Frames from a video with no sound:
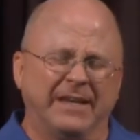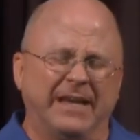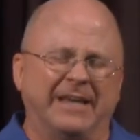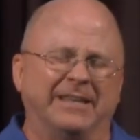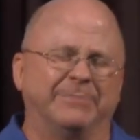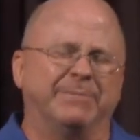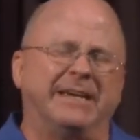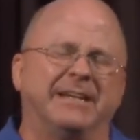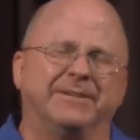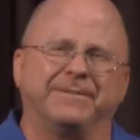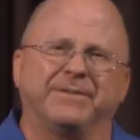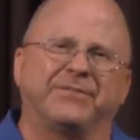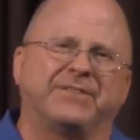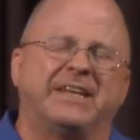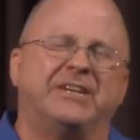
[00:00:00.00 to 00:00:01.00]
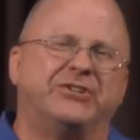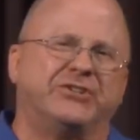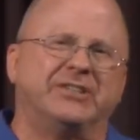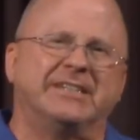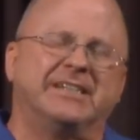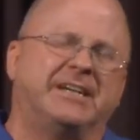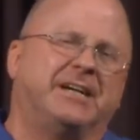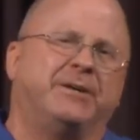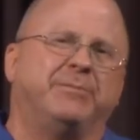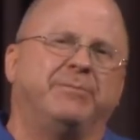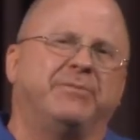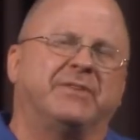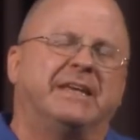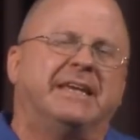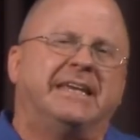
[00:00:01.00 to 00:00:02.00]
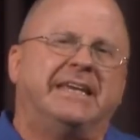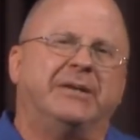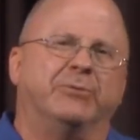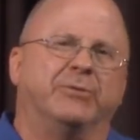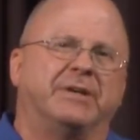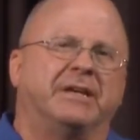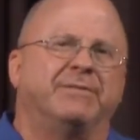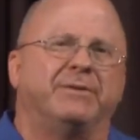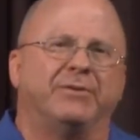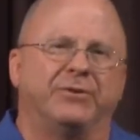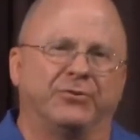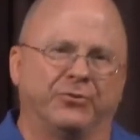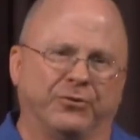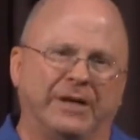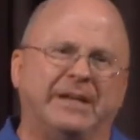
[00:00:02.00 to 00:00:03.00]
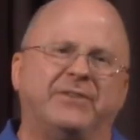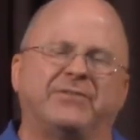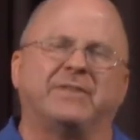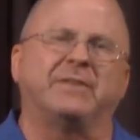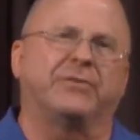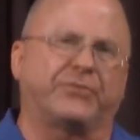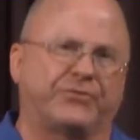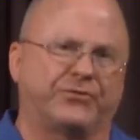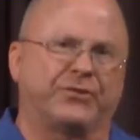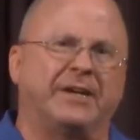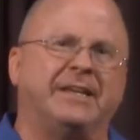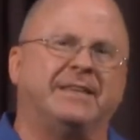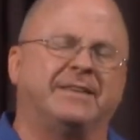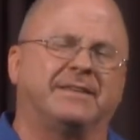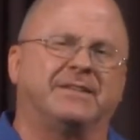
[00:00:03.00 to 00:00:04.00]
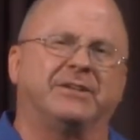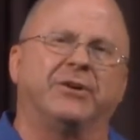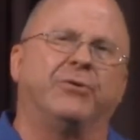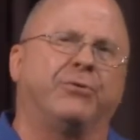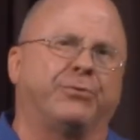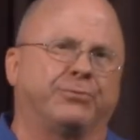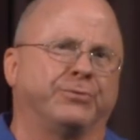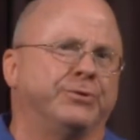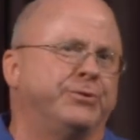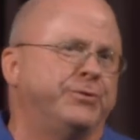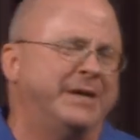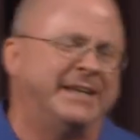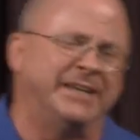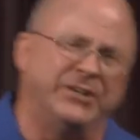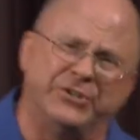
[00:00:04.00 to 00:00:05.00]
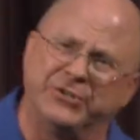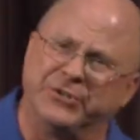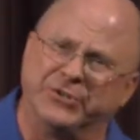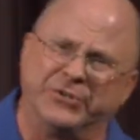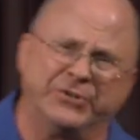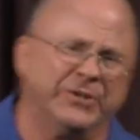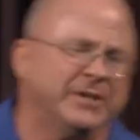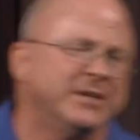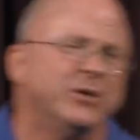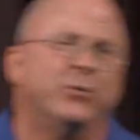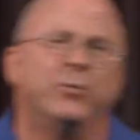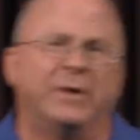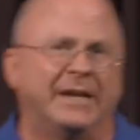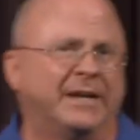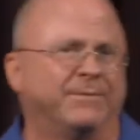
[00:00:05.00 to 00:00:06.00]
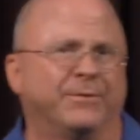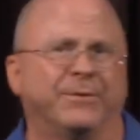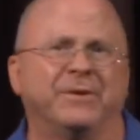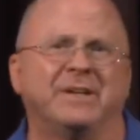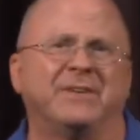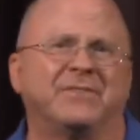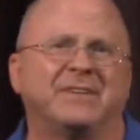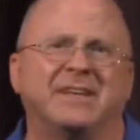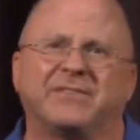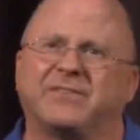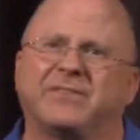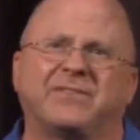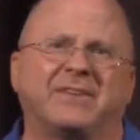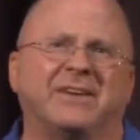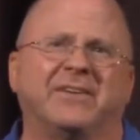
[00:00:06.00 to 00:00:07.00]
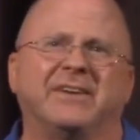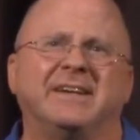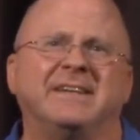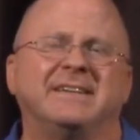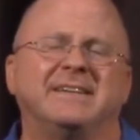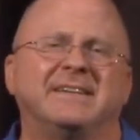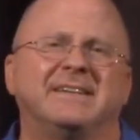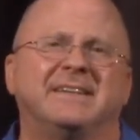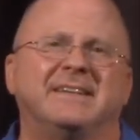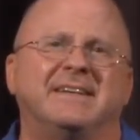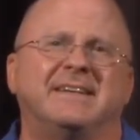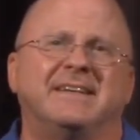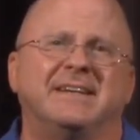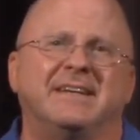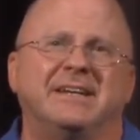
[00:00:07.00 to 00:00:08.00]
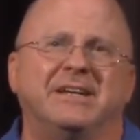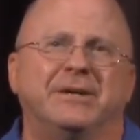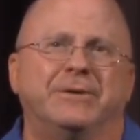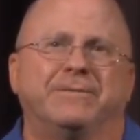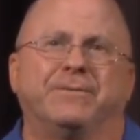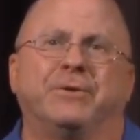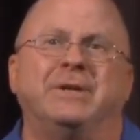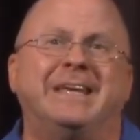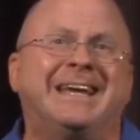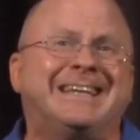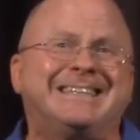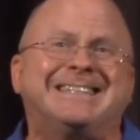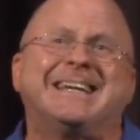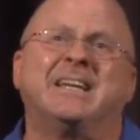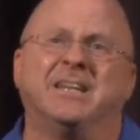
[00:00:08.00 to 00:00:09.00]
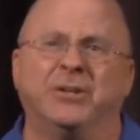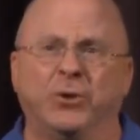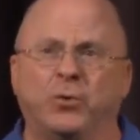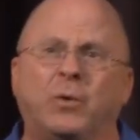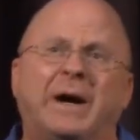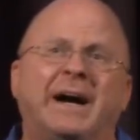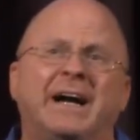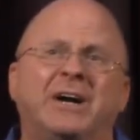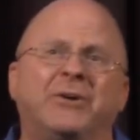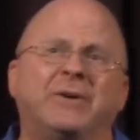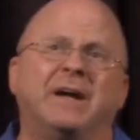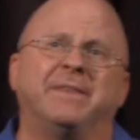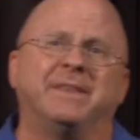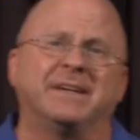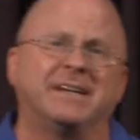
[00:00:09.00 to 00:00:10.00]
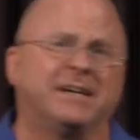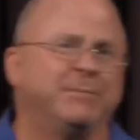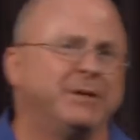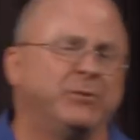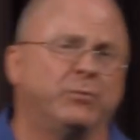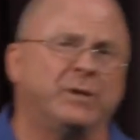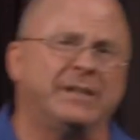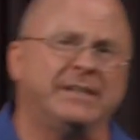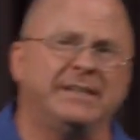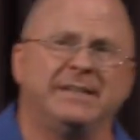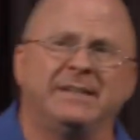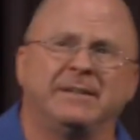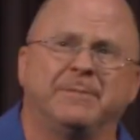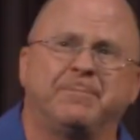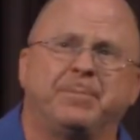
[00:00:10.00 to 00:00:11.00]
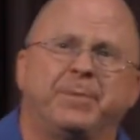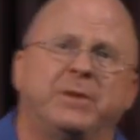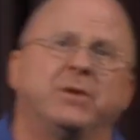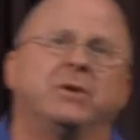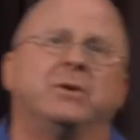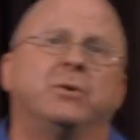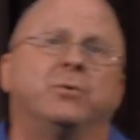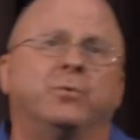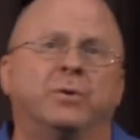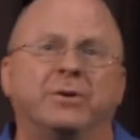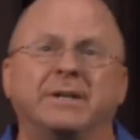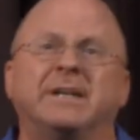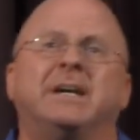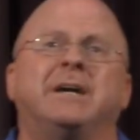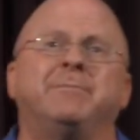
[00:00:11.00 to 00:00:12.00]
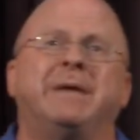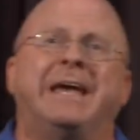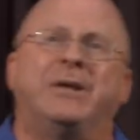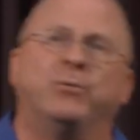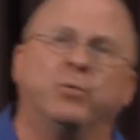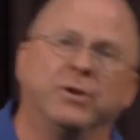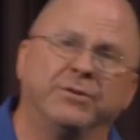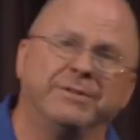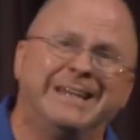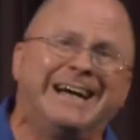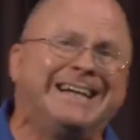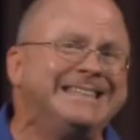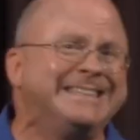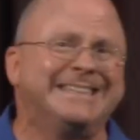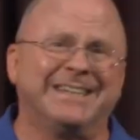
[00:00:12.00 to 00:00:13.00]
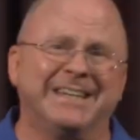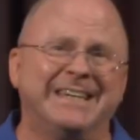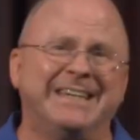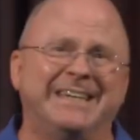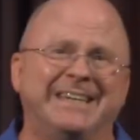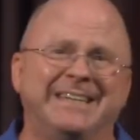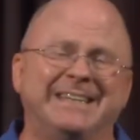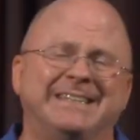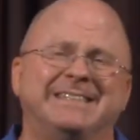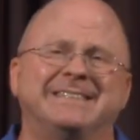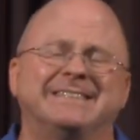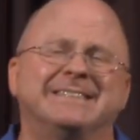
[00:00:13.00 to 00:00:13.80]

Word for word: and the manifestation comes, He will give you the grace and the strength to go through and endure whatever is necessary. For yet a little while, and the coming one will come and will not delay.